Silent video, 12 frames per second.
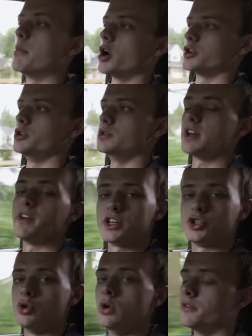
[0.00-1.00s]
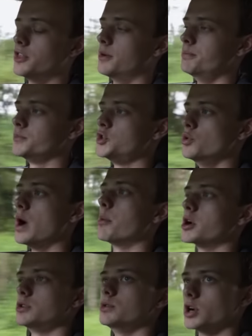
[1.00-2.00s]
M R twos, I've had two of them, two M
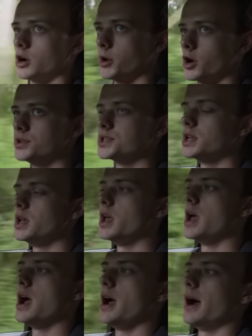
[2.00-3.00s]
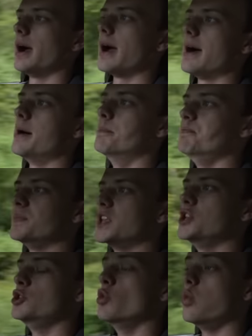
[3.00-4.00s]
R two turbos, Um,
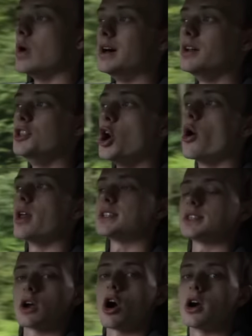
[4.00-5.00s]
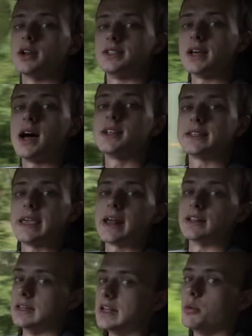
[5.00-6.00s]
you will notice the car does
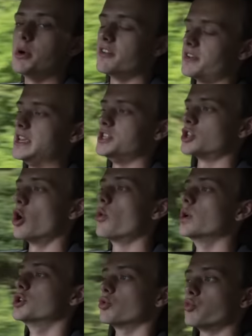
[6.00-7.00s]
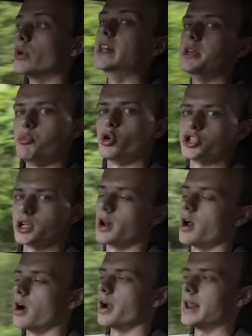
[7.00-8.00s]
get a little bit of heat soak when you're really pushing
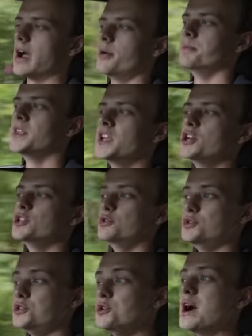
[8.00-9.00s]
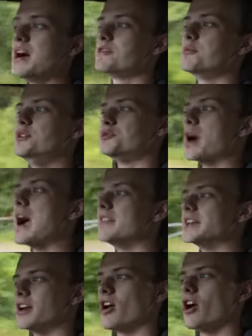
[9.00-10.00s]
it hard. Now, you do have to be
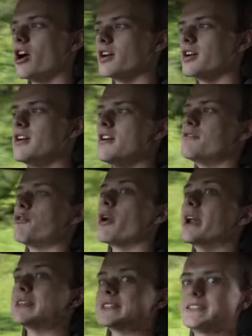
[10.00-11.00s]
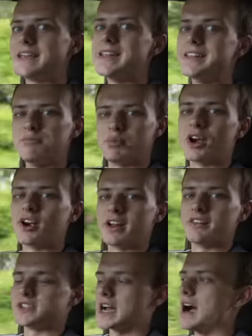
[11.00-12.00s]
driving it hard for an extended
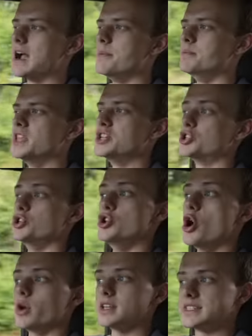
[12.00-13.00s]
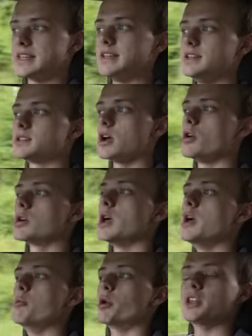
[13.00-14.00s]
period of time to notice the heat soak,
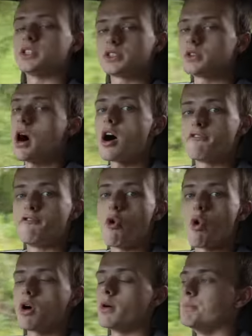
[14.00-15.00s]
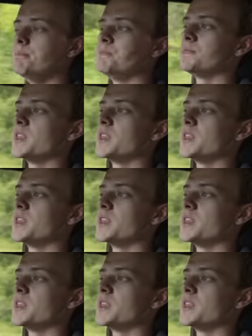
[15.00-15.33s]
but in stock form